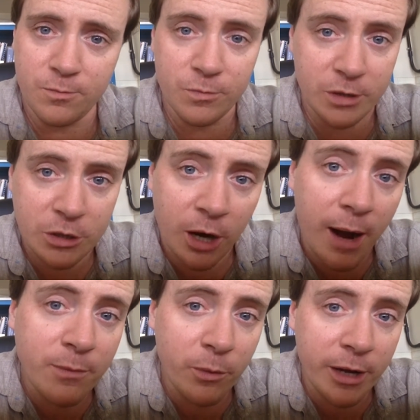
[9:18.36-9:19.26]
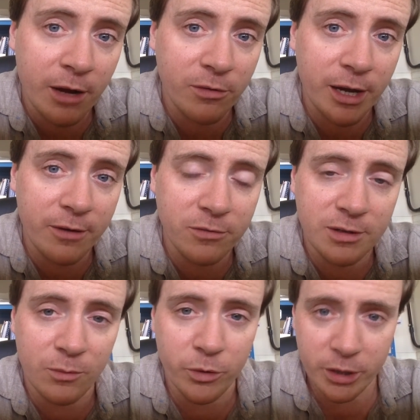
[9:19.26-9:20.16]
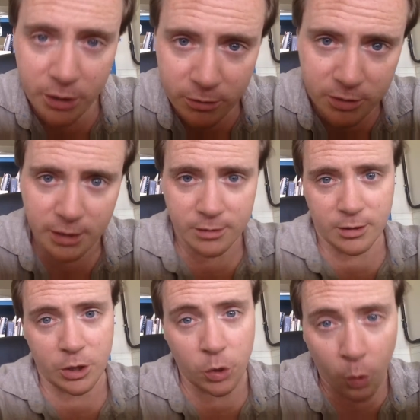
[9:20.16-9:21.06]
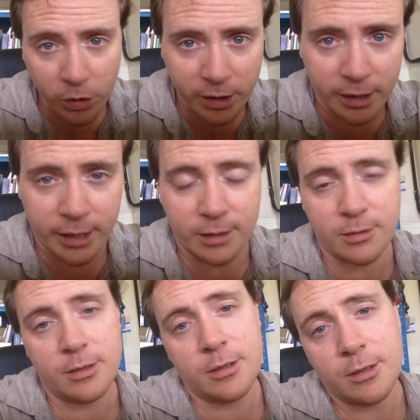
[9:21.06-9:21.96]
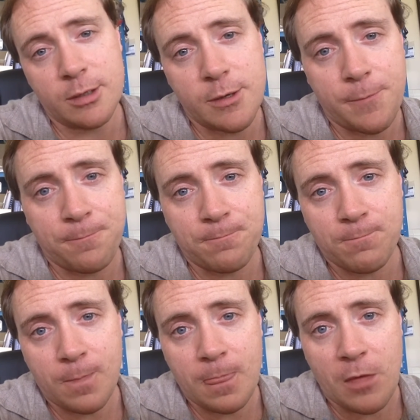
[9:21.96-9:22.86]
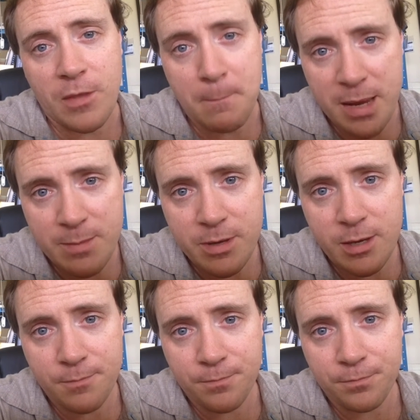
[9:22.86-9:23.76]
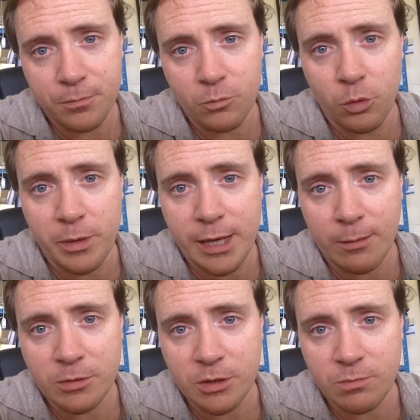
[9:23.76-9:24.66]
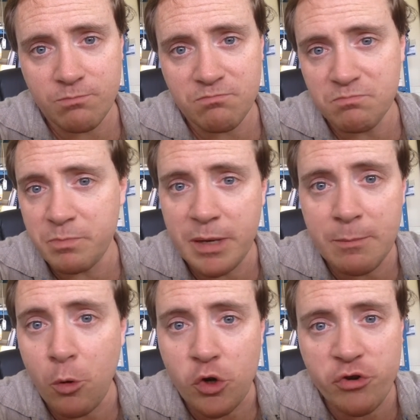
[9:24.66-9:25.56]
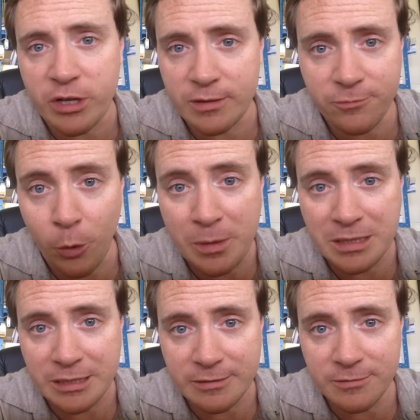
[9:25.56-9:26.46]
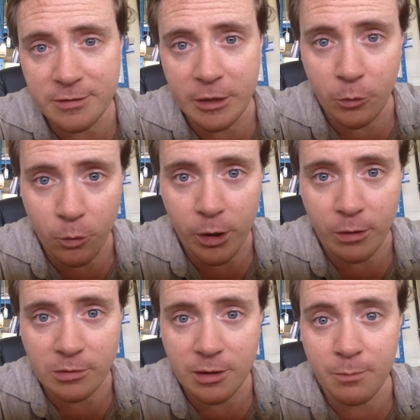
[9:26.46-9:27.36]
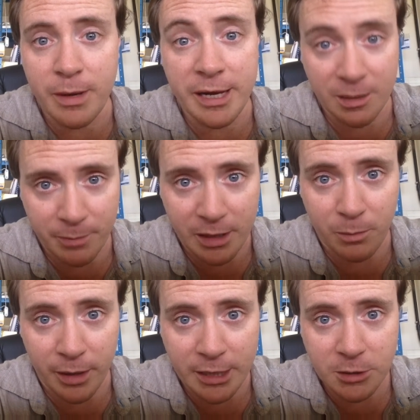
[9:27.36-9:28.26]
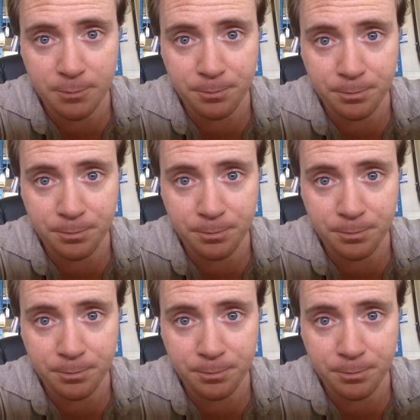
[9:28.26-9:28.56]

the time that we have left and we use it accordingly, then maybe we'll be able to be more transformative in the world and make it a better place.